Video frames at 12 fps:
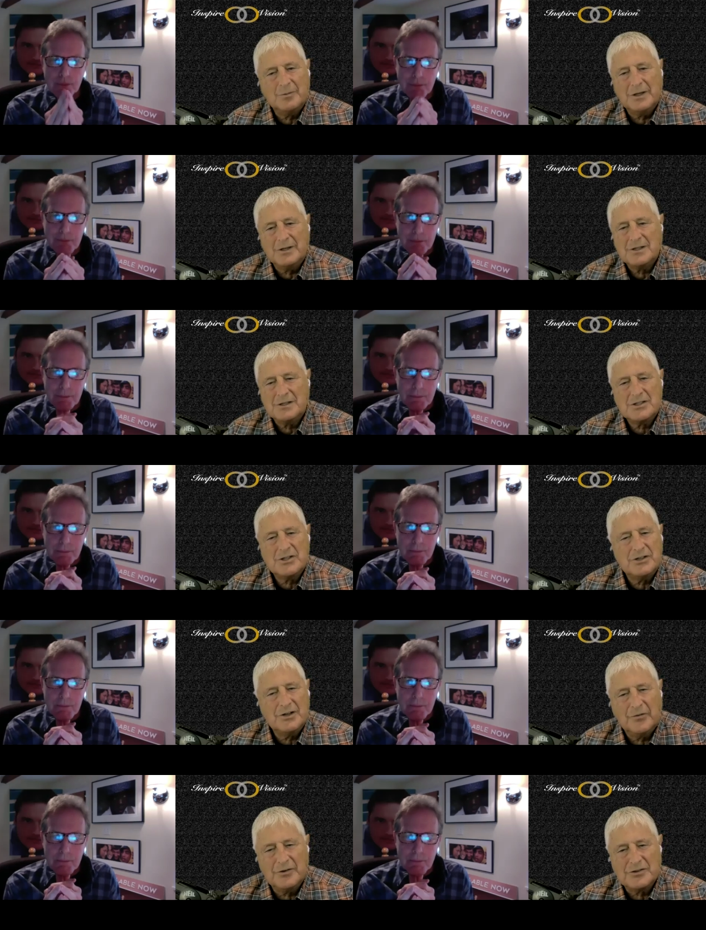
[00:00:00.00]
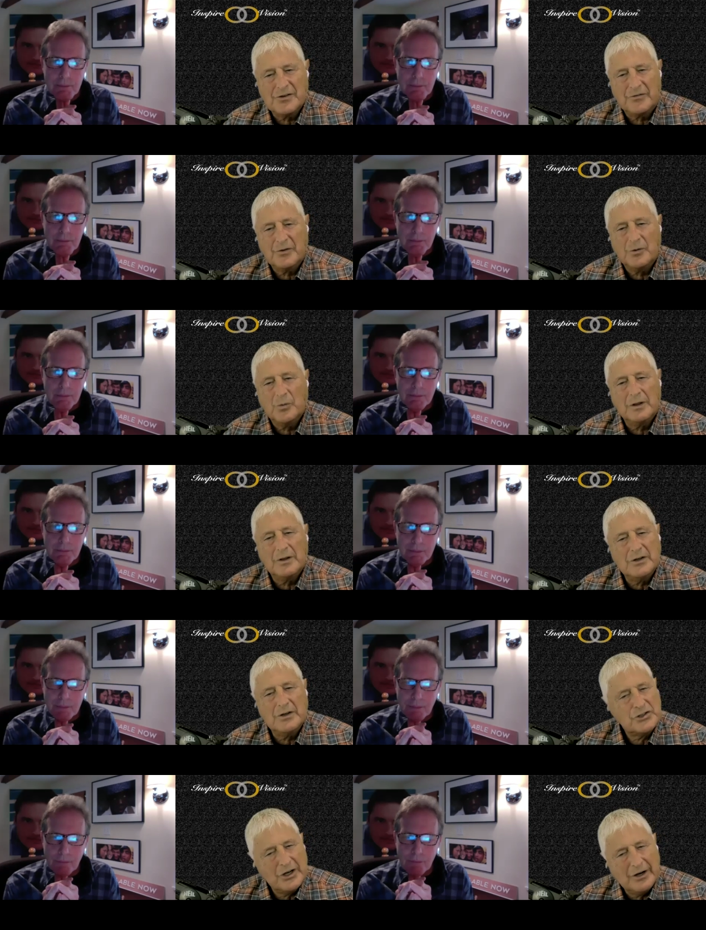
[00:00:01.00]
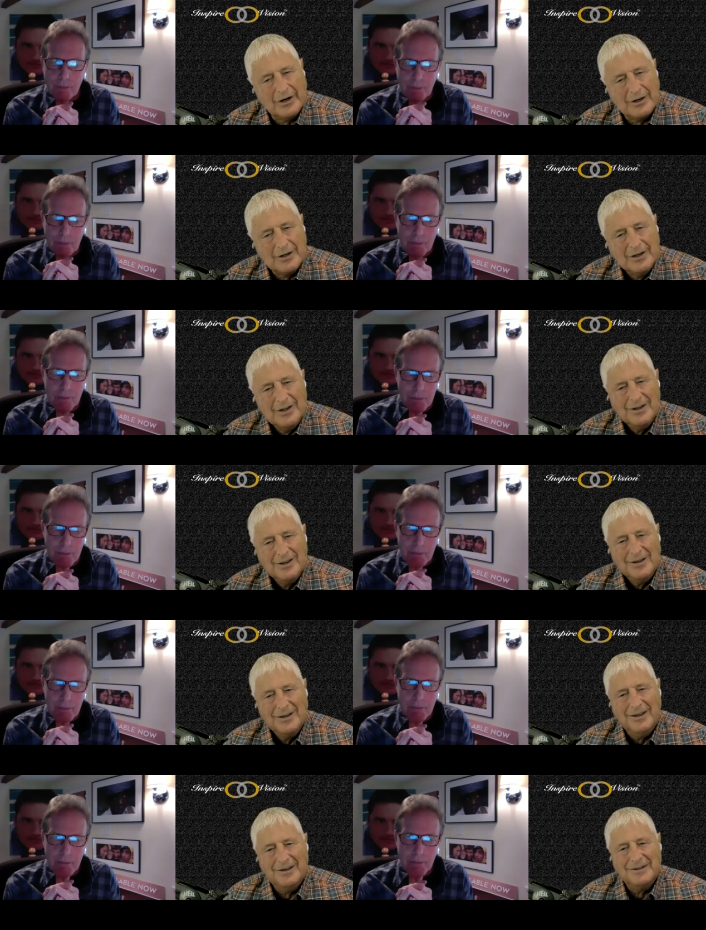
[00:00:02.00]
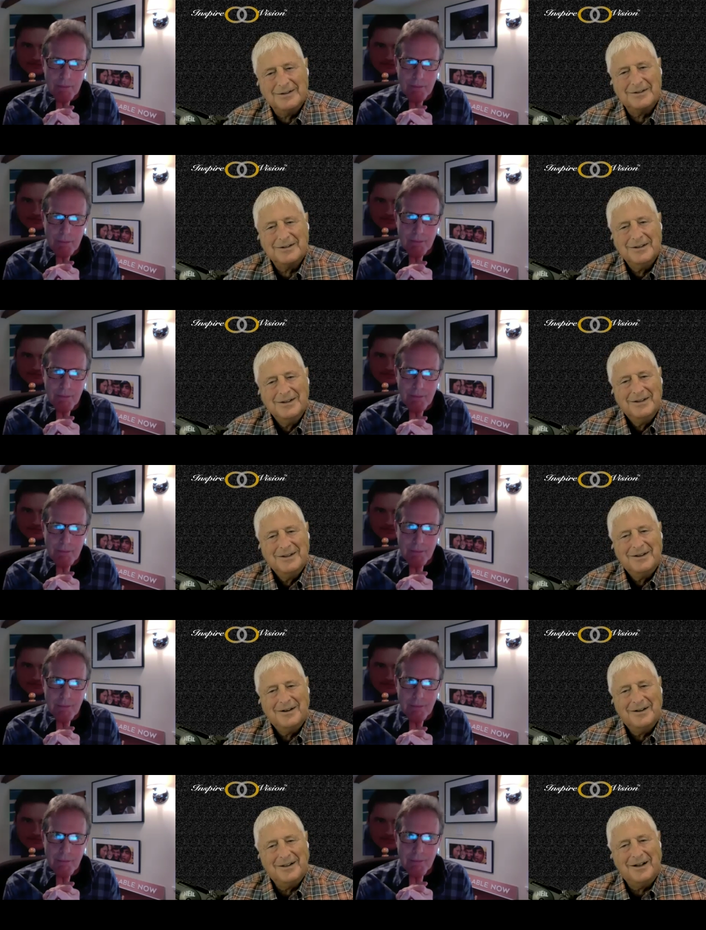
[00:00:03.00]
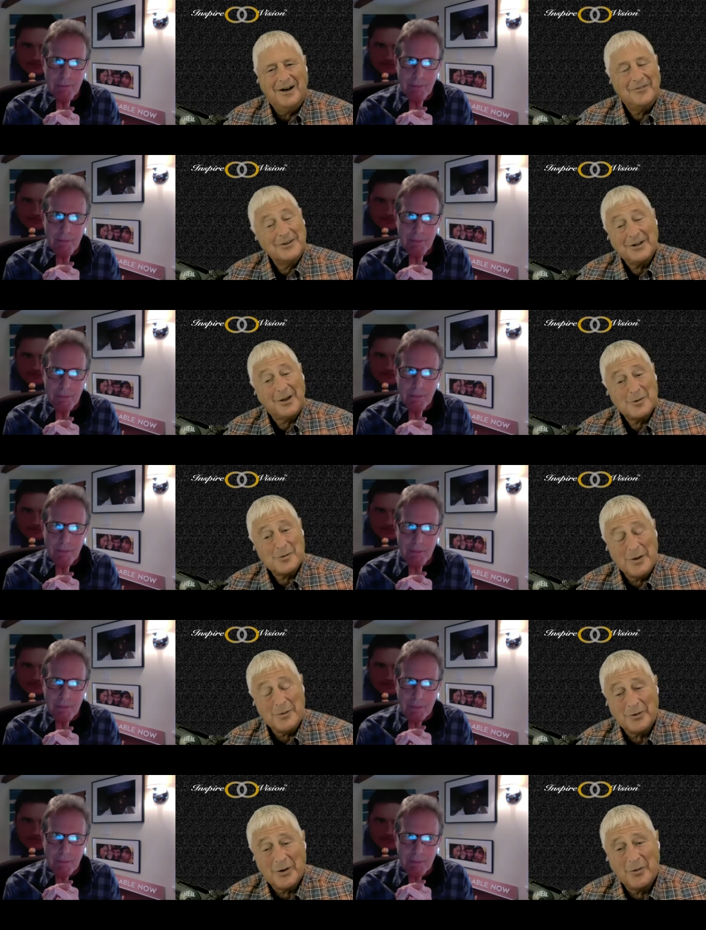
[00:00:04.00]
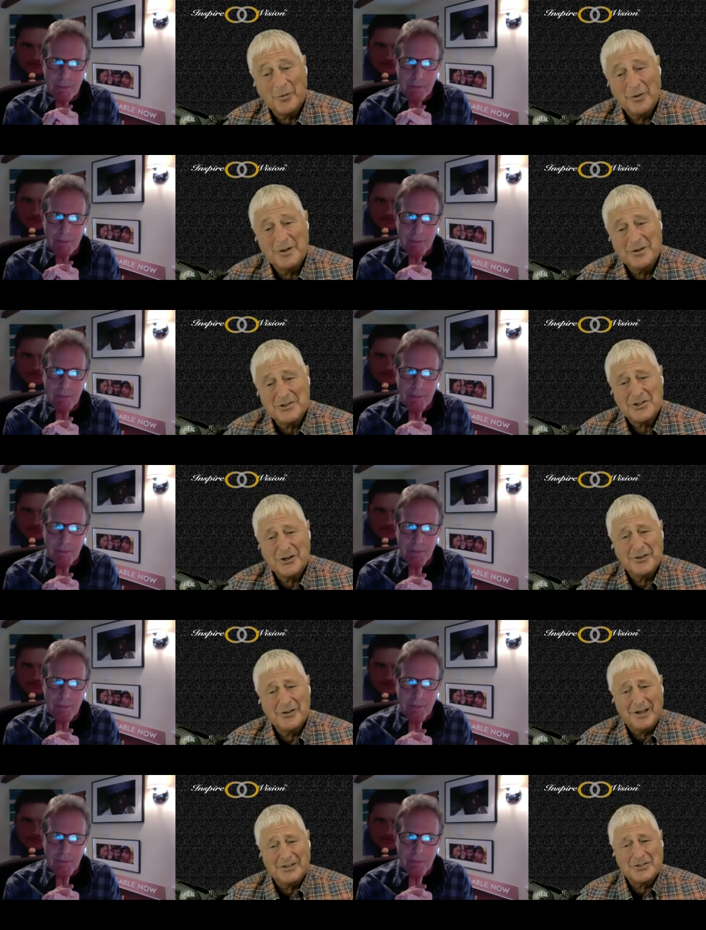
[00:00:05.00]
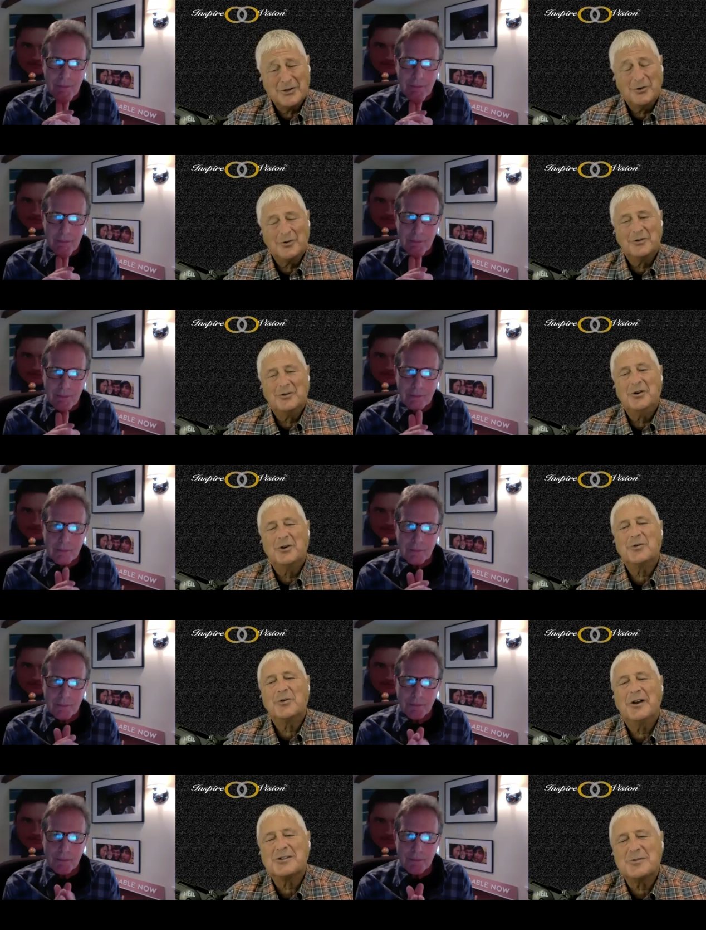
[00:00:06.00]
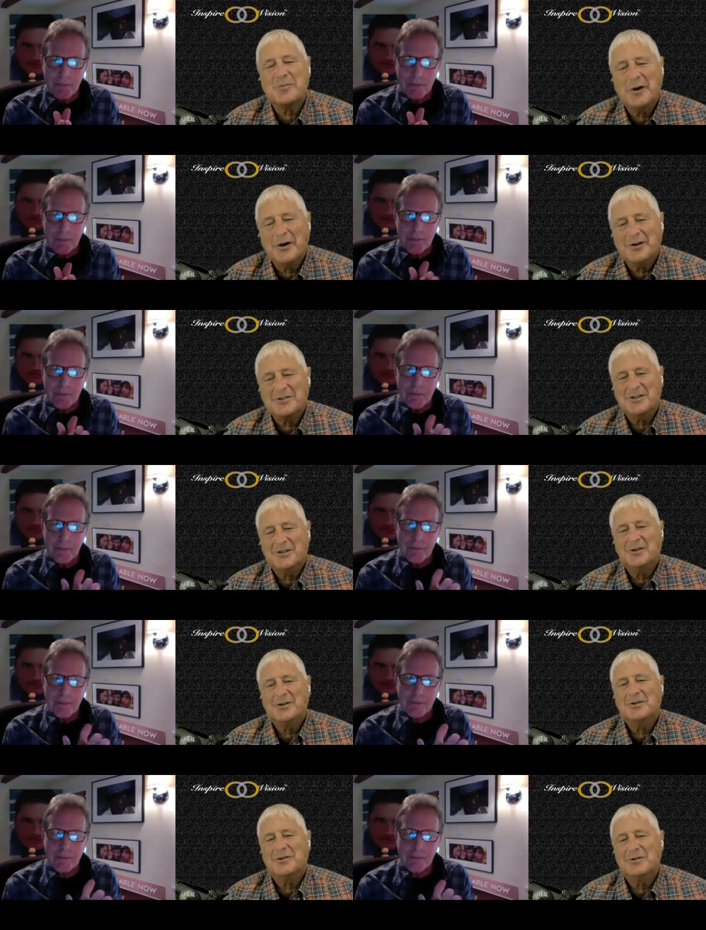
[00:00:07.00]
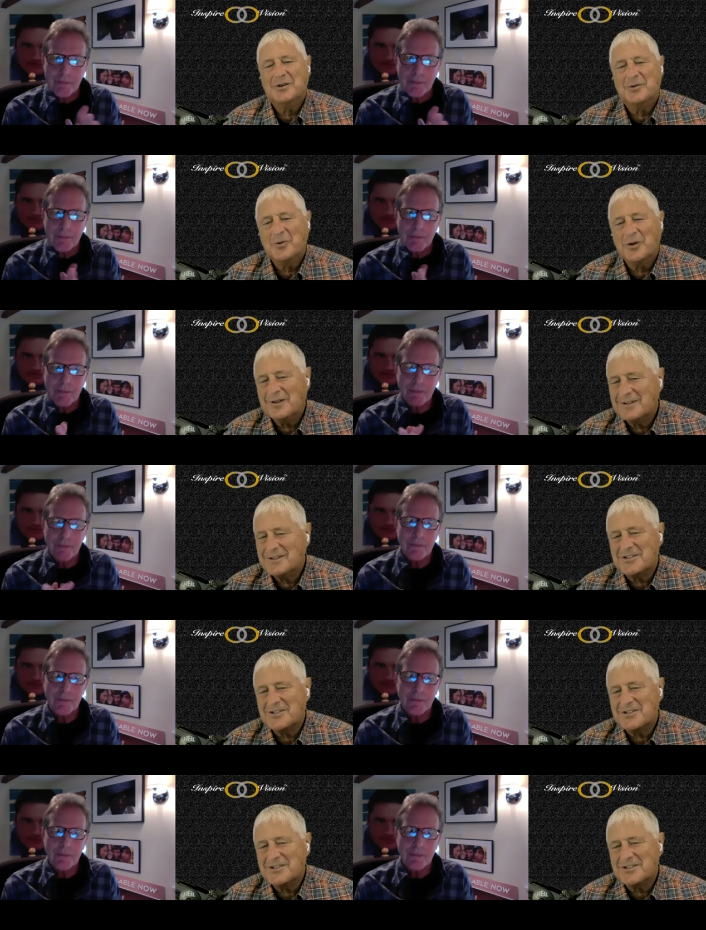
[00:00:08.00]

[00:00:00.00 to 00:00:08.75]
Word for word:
Speaker 1: make such a difference if they're willing to share it. And uh, oftentimes people aren't willing to share that. So your transparency, your your willingness